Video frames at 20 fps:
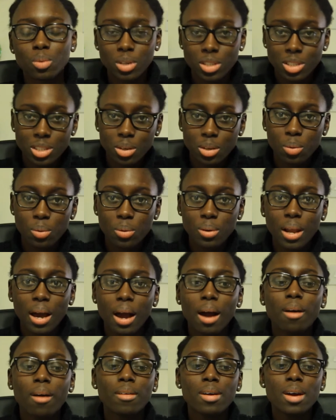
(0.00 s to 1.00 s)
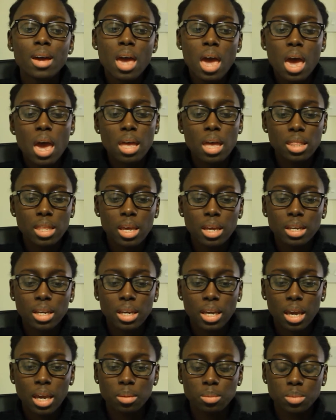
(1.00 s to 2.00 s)
washed it all out, and then
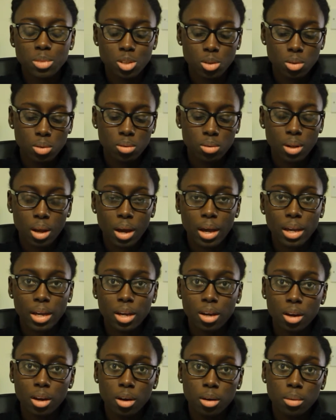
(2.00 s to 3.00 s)
it came to like